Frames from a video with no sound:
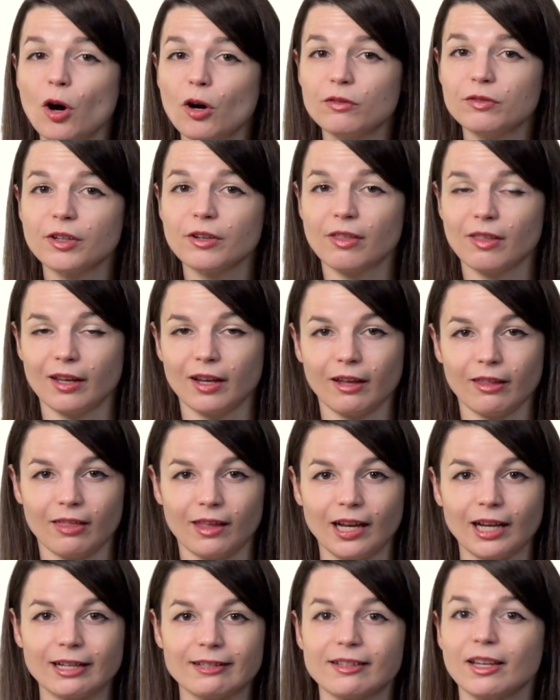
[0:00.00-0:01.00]
overthink
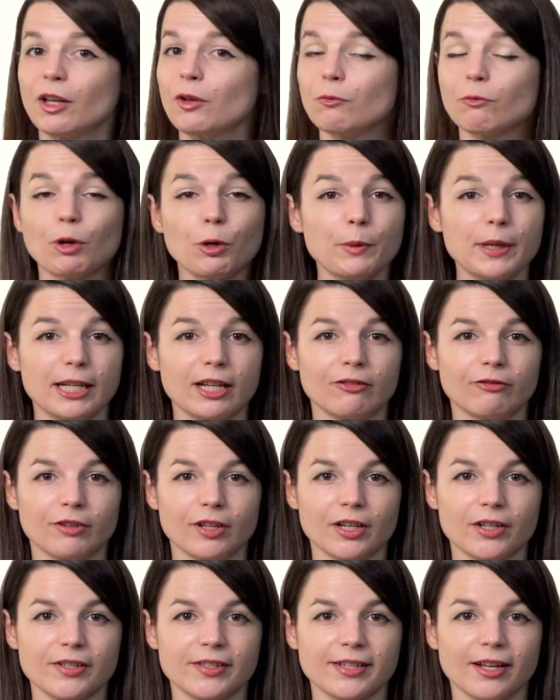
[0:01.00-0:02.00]
things and ruin it for
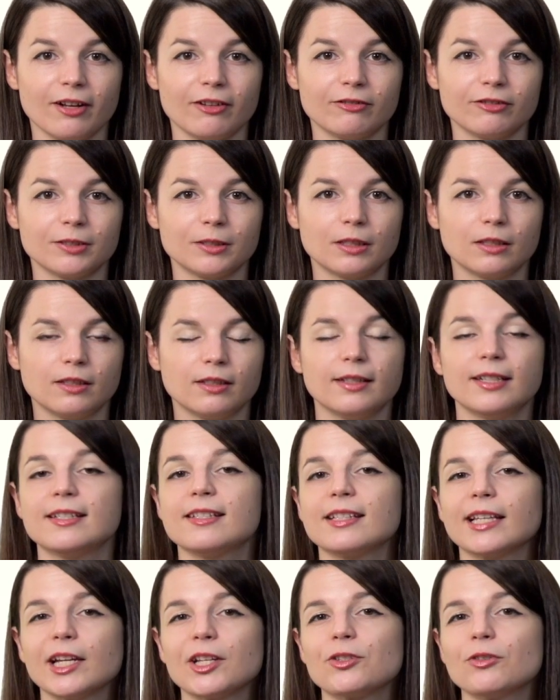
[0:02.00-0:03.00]
yourself.
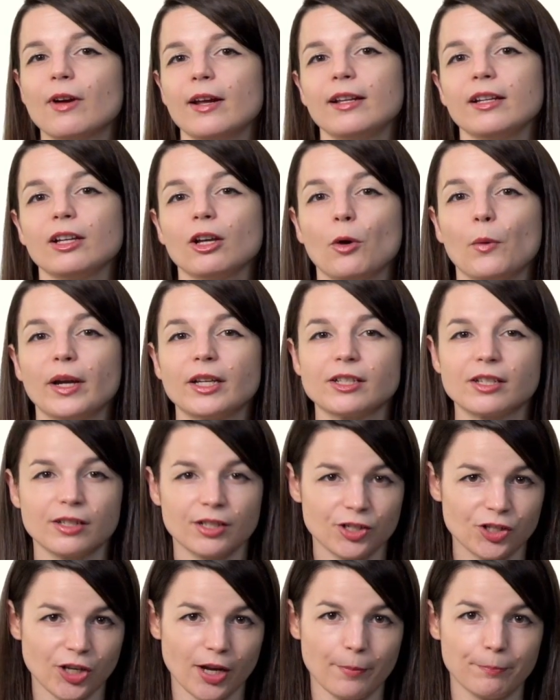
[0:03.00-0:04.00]
It's like dreading going to
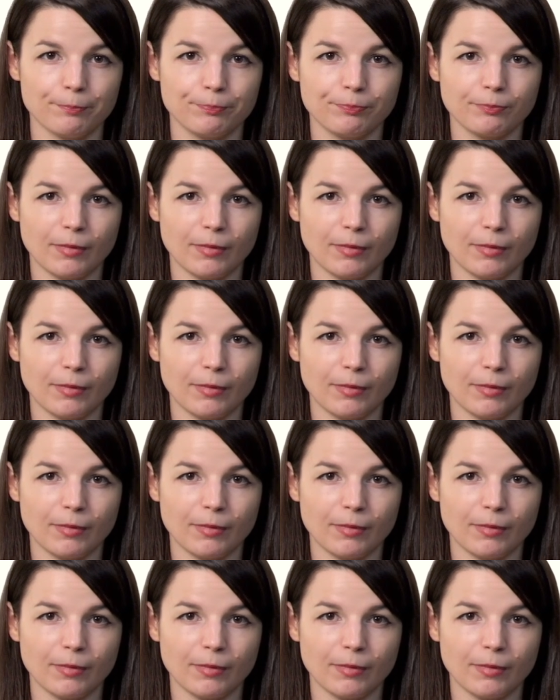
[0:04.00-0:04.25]
the gym.